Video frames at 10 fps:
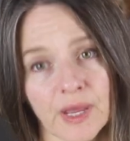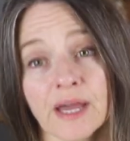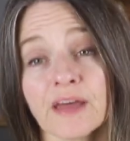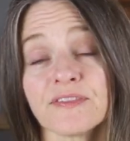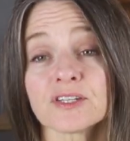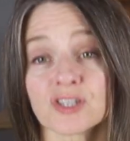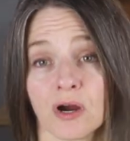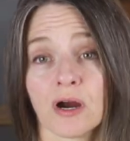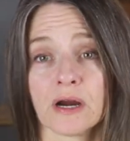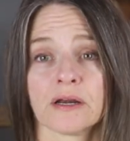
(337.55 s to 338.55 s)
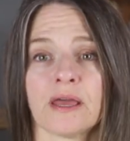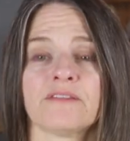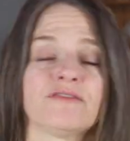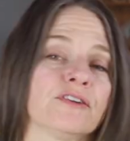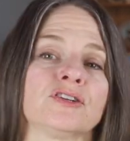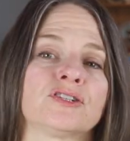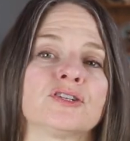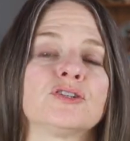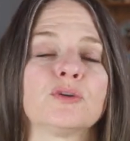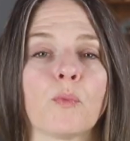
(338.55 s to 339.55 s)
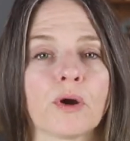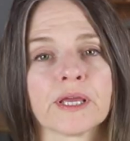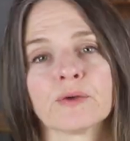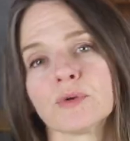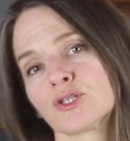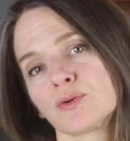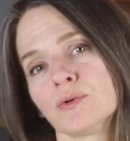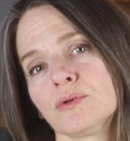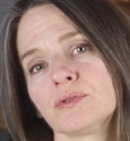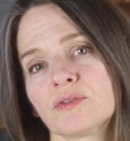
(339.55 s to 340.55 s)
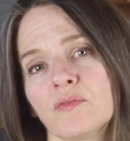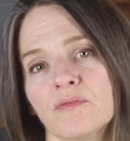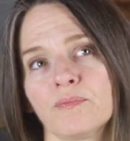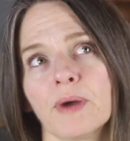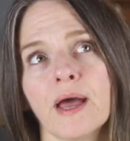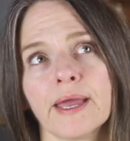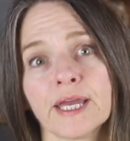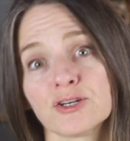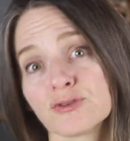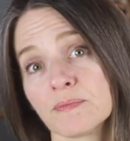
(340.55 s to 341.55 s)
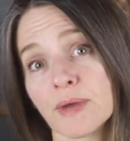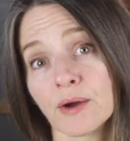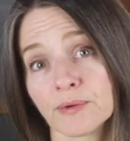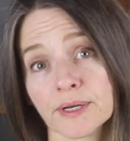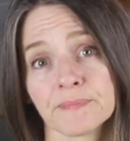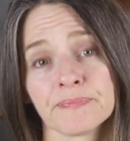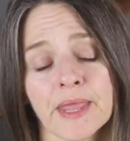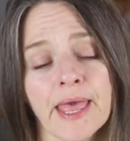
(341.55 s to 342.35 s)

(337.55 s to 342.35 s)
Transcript: I got this yarn at first to do morning rituals by Andrea Mowry,